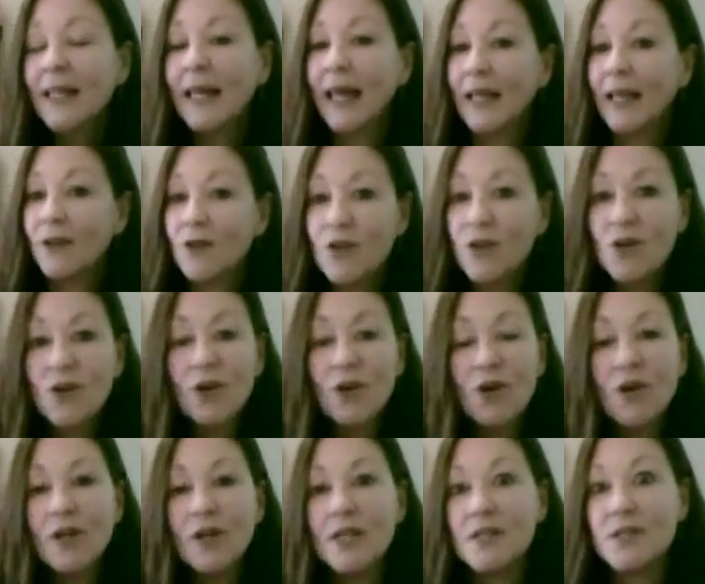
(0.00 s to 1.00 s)
And
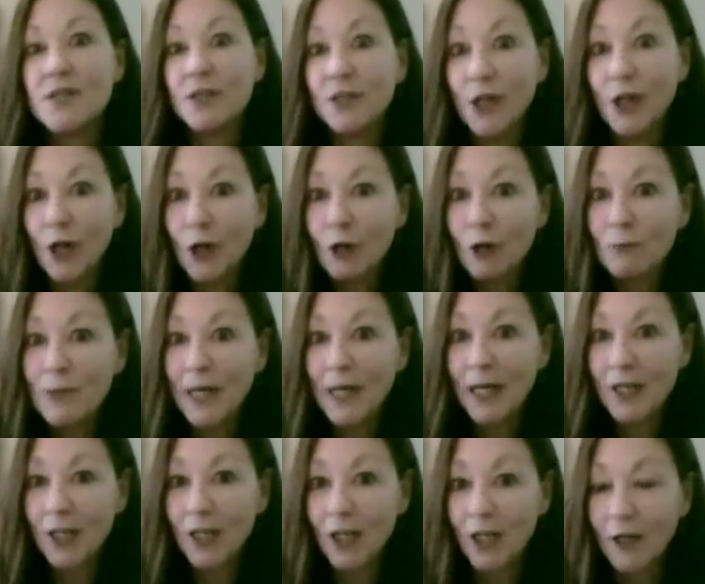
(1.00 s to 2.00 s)
Google is no
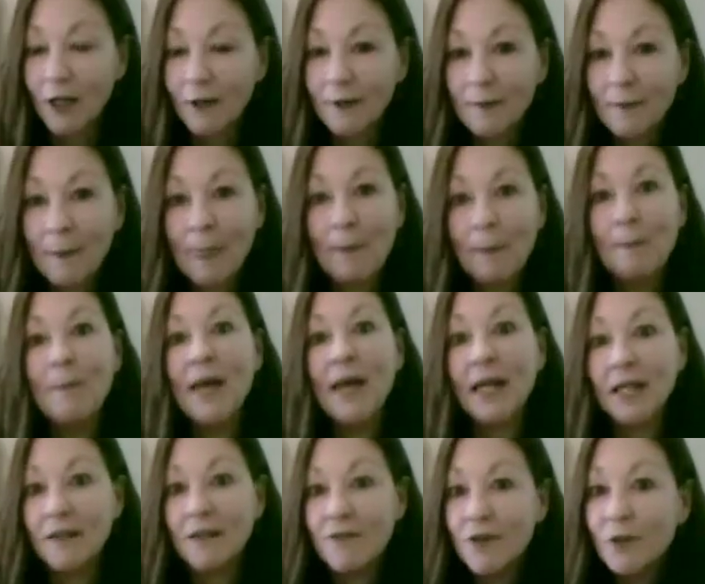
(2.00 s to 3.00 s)
better.
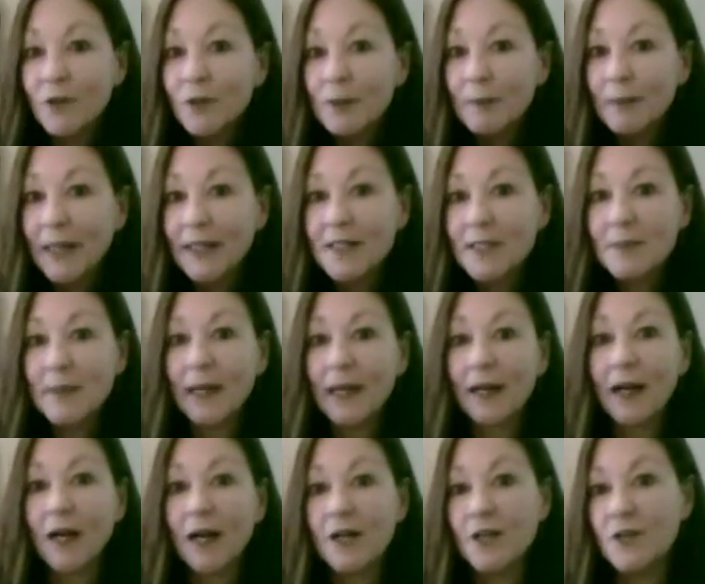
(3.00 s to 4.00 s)
Many of you lament
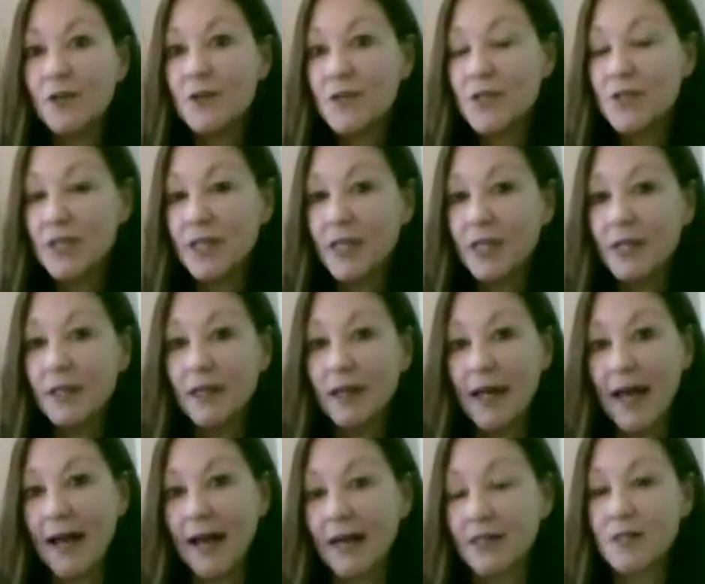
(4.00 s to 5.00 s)
about how you see
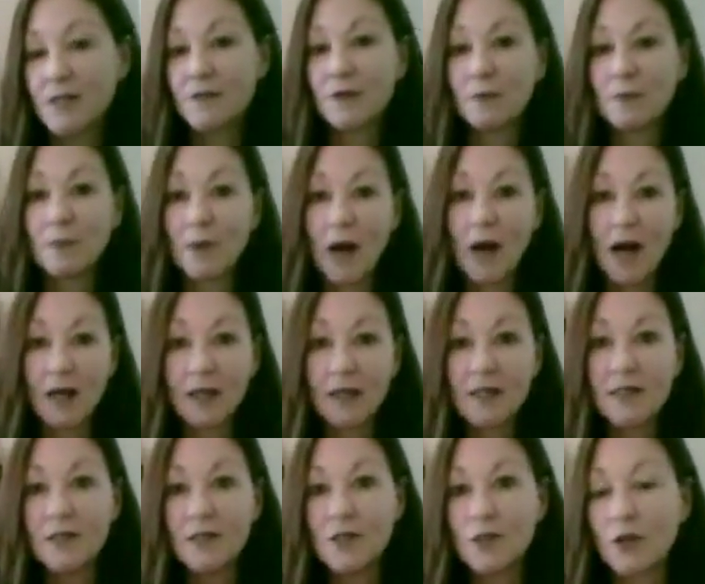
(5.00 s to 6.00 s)
ads for
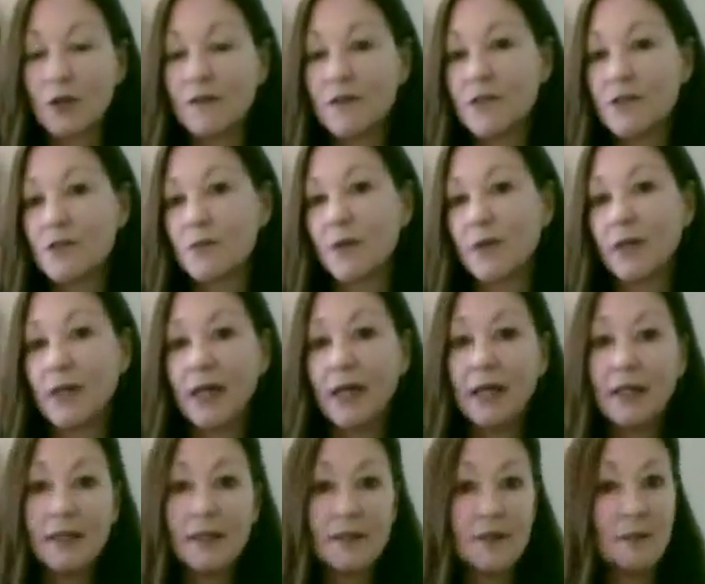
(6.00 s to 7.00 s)
products and services
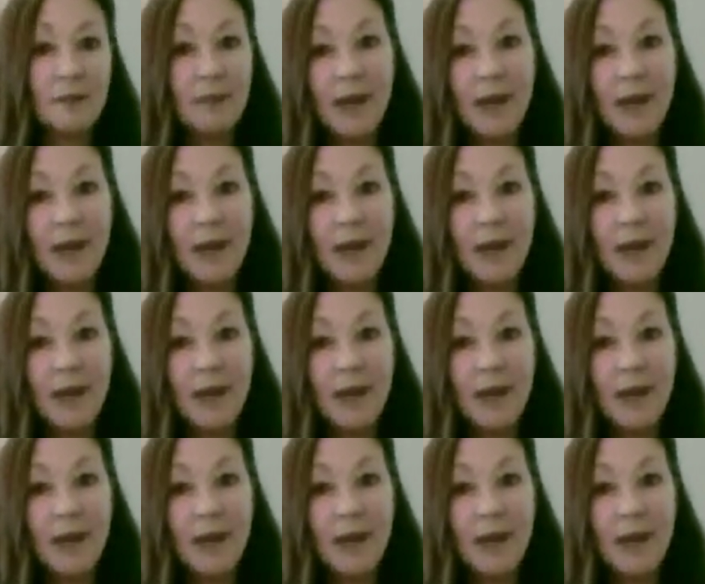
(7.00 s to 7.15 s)
related to